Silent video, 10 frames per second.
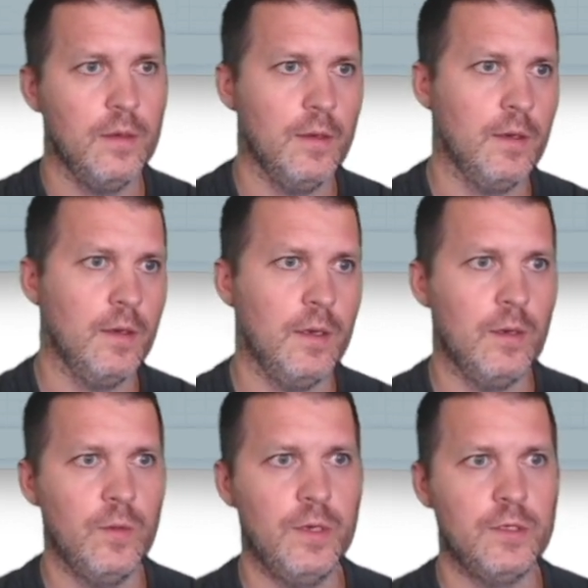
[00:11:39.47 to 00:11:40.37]

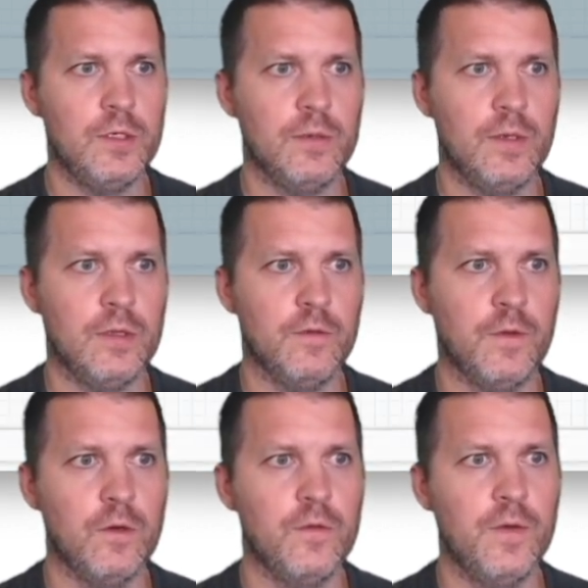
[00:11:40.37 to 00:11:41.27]
I want to generate the
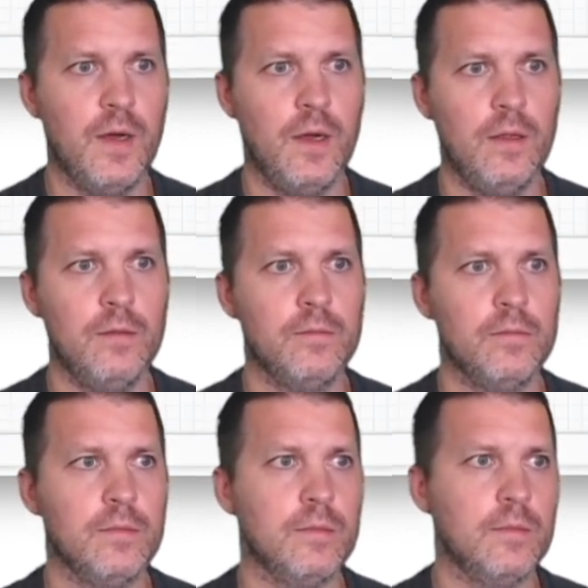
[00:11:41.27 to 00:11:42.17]
flow file
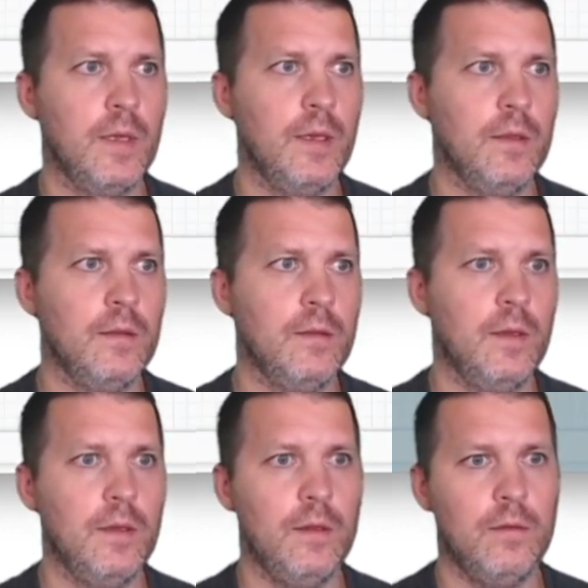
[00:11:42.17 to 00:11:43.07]
and
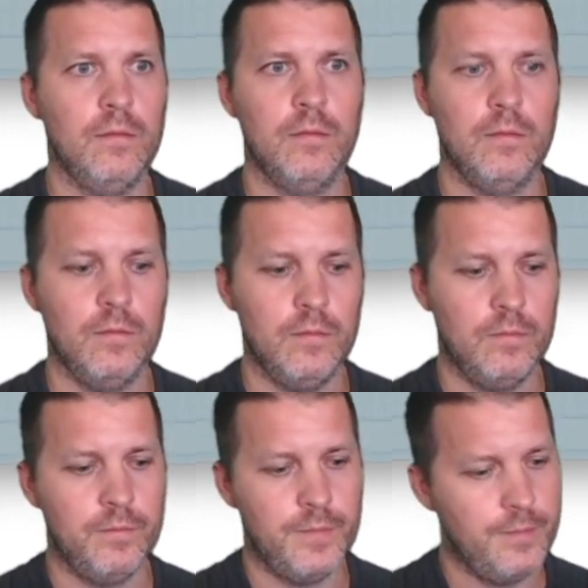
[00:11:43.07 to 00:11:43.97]
then,
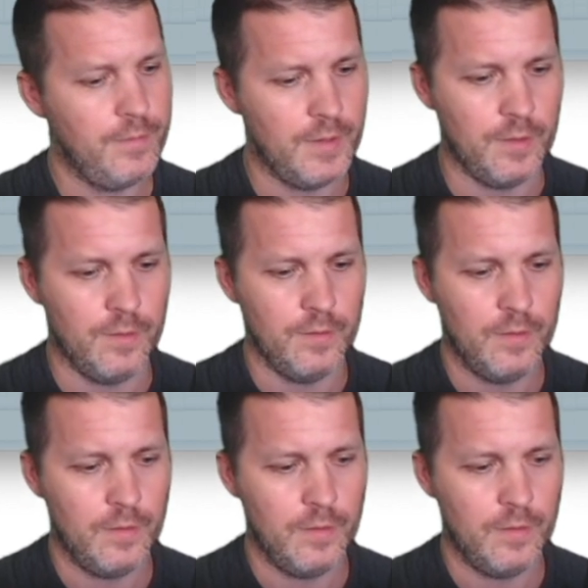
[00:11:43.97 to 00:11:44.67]
I don't know,